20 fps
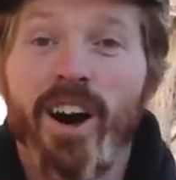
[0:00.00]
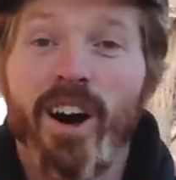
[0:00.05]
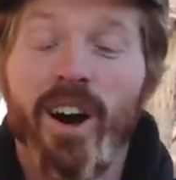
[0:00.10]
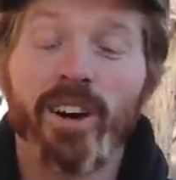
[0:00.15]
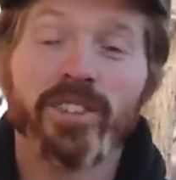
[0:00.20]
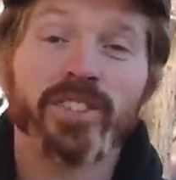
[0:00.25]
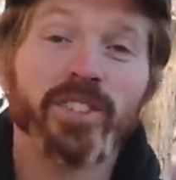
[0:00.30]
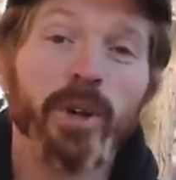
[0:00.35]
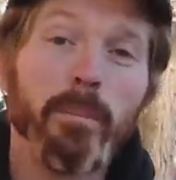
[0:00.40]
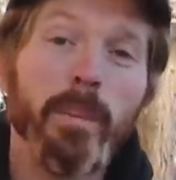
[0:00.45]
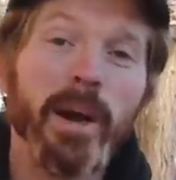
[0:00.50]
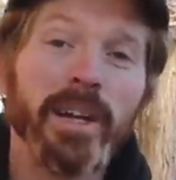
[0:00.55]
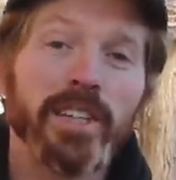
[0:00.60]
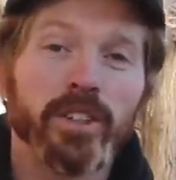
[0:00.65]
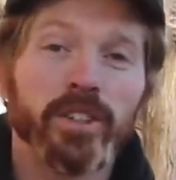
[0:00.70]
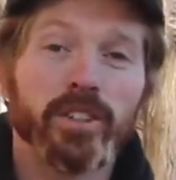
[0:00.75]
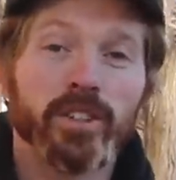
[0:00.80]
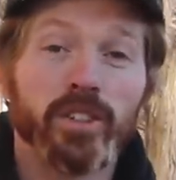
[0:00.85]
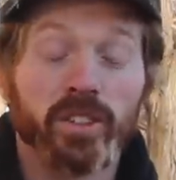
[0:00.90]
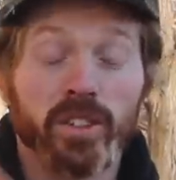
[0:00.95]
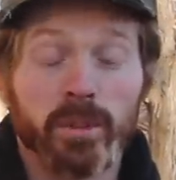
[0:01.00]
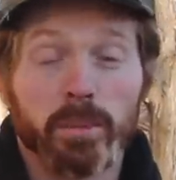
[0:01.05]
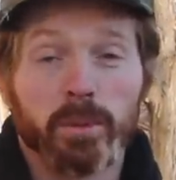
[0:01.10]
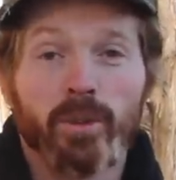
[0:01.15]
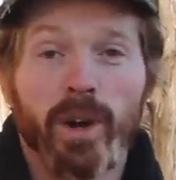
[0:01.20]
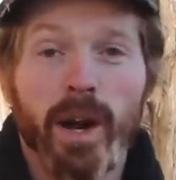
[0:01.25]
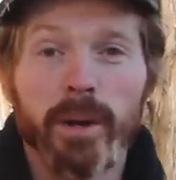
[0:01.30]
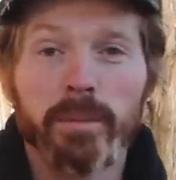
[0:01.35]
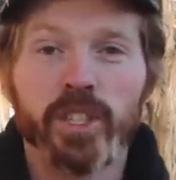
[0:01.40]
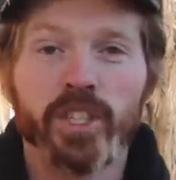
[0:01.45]
Also, make sure to
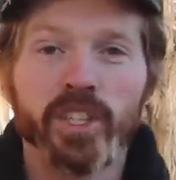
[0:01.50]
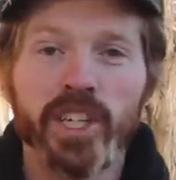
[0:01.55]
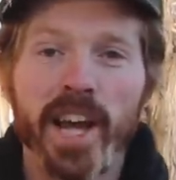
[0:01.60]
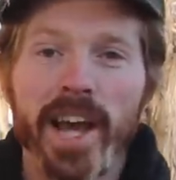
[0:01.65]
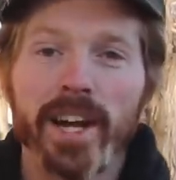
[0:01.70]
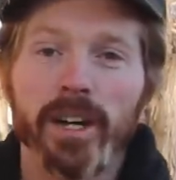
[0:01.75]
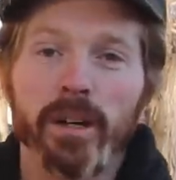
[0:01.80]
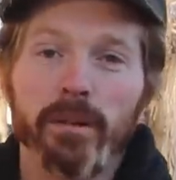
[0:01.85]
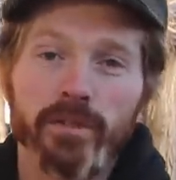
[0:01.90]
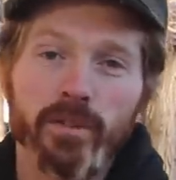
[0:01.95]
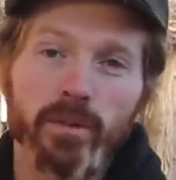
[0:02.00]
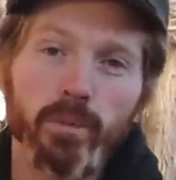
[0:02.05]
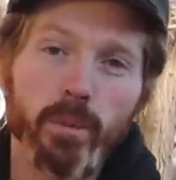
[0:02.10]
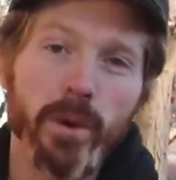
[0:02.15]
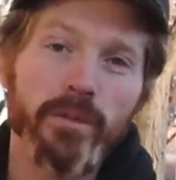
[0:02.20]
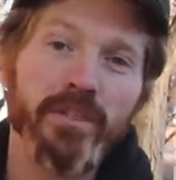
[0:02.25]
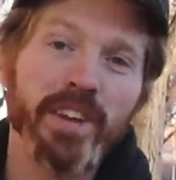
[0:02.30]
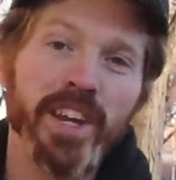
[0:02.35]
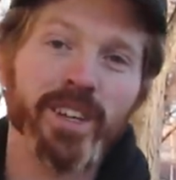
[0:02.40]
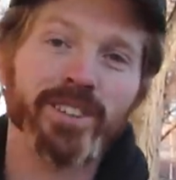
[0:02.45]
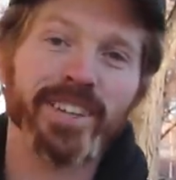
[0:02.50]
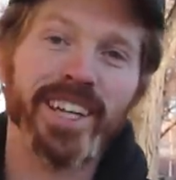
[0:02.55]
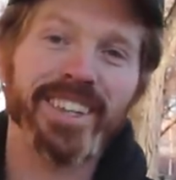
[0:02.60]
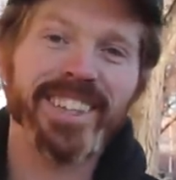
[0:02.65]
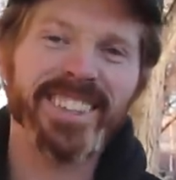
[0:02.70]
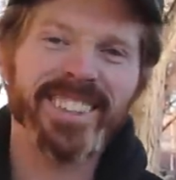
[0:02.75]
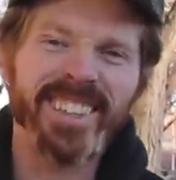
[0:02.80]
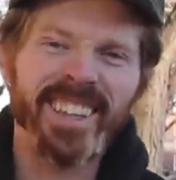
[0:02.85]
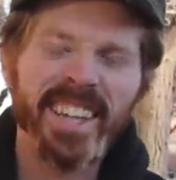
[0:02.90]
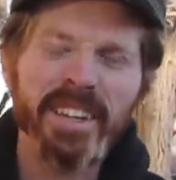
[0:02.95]
subscribe to the channel for more videos like
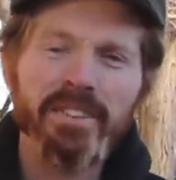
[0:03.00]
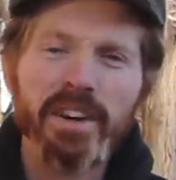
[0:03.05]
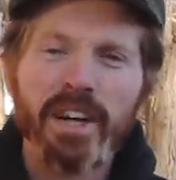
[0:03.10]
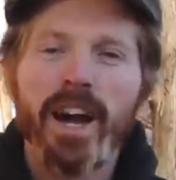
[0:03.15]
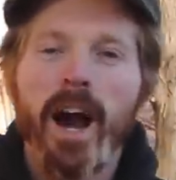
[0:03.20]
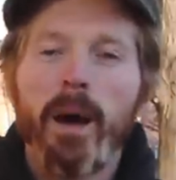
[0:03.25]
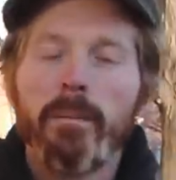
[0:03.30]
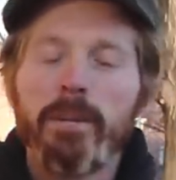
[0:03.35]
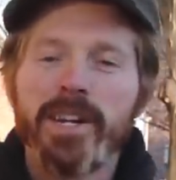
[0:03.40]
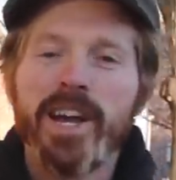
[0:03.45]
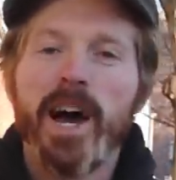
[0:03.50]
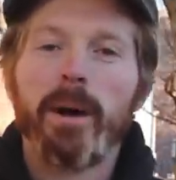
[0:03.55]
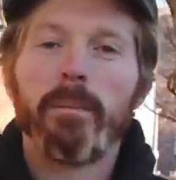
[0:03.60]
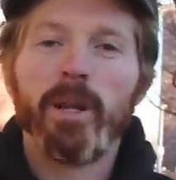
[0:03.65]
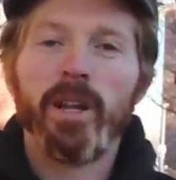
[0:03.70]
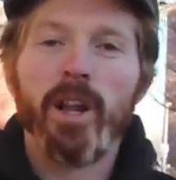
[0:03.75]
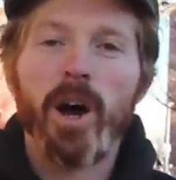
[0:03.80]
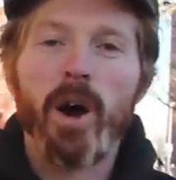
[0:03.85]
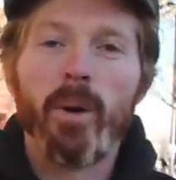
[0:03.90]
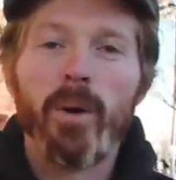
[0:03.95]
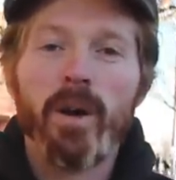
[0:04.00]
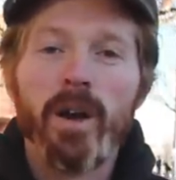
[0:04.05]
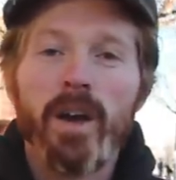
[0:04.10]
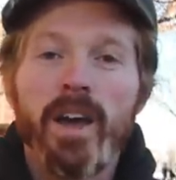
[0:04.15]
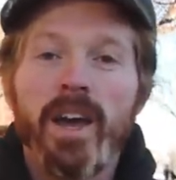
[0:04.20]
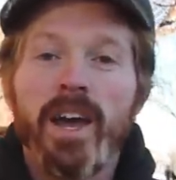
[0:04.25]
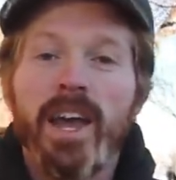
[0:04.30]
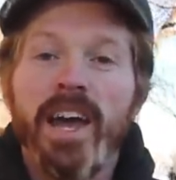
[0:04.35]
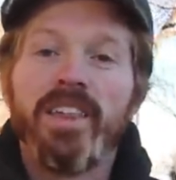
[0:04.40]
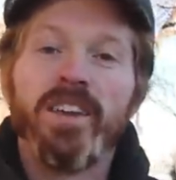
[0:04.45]
this. Leave a comment down below.
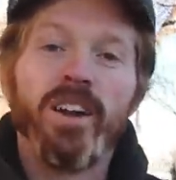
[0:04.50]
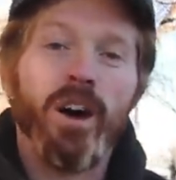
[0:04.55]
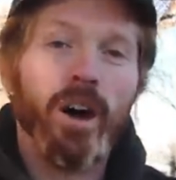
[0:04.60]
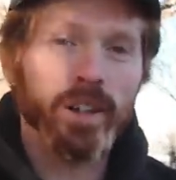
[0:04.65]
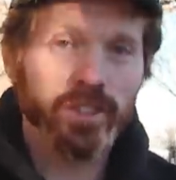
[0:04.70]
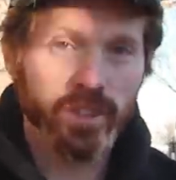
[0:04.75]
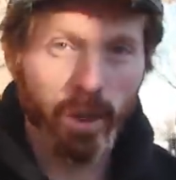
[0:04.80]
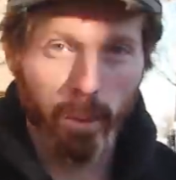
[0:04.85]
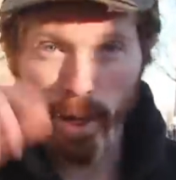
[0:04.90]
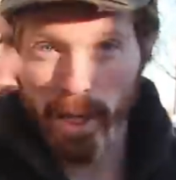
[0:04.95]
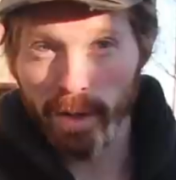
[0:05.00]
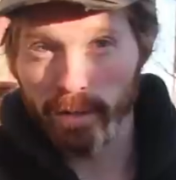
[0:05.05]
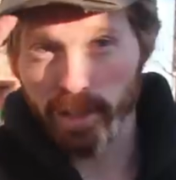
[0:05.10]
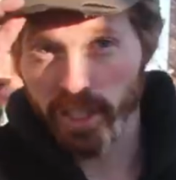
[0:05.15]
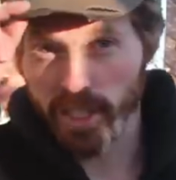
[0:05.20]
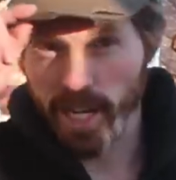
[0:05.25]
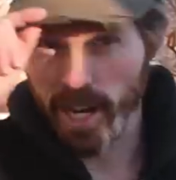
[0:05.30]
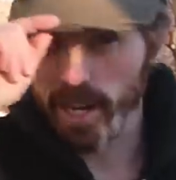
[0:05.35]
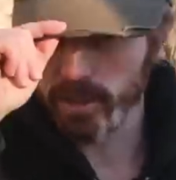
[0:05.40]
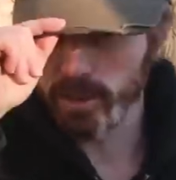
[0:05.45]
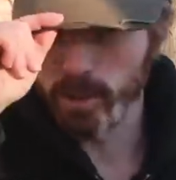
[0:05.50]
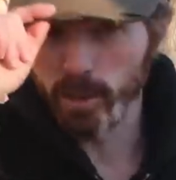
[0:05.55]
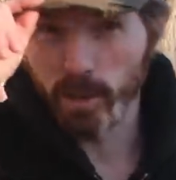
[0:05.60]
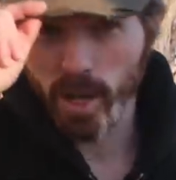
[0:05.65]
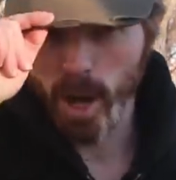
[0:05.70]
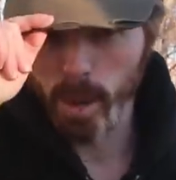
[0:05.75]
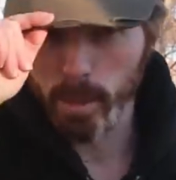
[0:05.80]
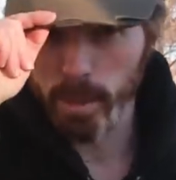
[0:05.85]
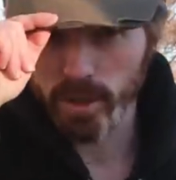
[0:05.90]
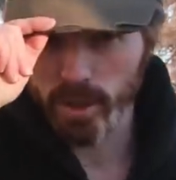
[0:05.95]
And then also, I want to give a shout out to
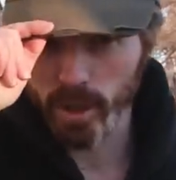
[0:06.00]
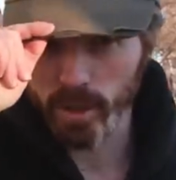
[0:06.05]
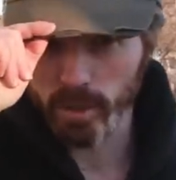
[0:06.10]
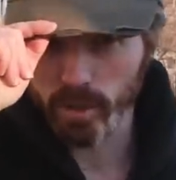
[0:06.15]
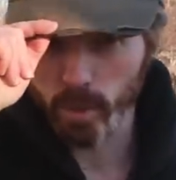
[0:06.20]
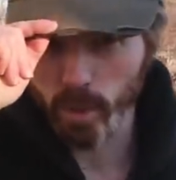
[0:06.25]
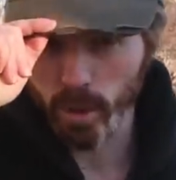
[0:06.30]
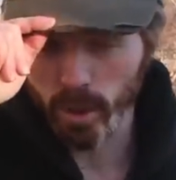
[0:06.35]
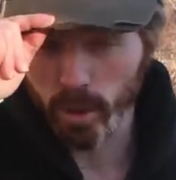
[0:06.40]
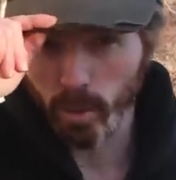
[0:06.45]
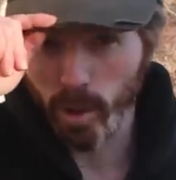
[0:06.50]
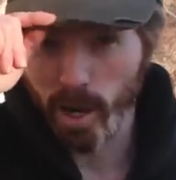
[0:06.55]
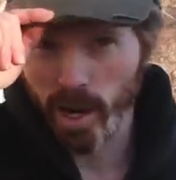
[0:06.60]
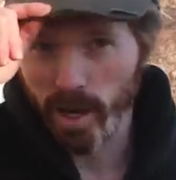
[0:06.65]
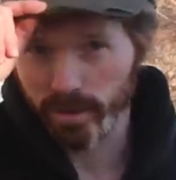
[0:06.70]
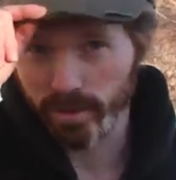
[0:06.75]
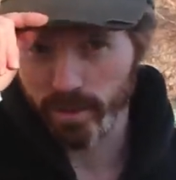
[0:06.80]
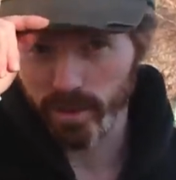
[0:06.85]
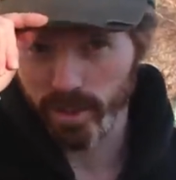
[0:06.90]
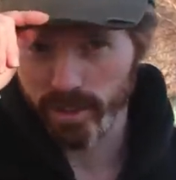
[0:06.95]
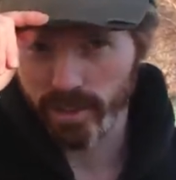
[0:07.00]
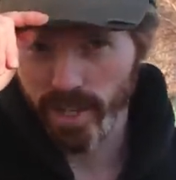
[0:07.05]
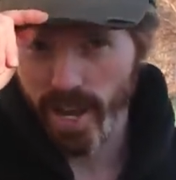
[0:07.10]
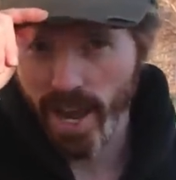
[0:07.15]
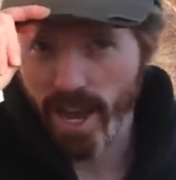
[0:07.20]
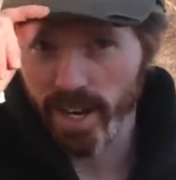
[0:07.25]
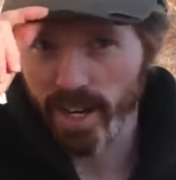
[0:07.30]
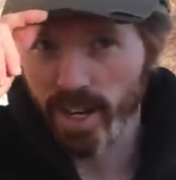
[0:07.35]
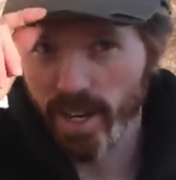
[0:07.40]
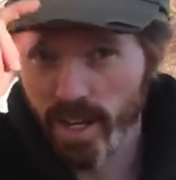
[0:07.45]
Comatose Worldwide for this
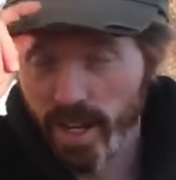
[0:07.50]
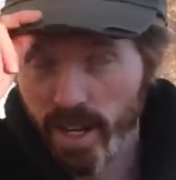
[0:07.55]
hat.